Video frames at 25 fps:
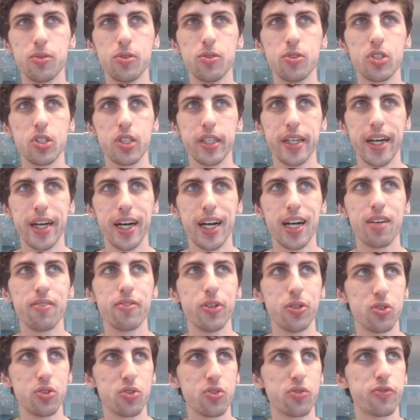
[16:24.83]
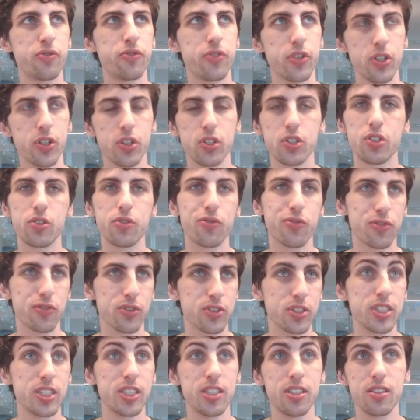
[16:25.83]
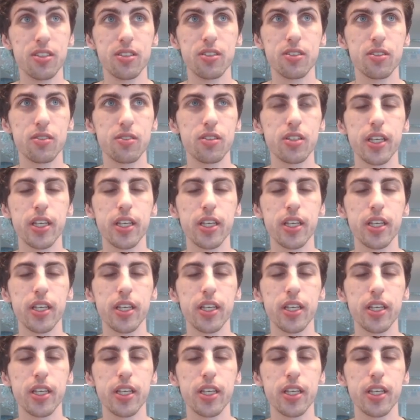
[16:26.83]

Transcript: usually have those first free,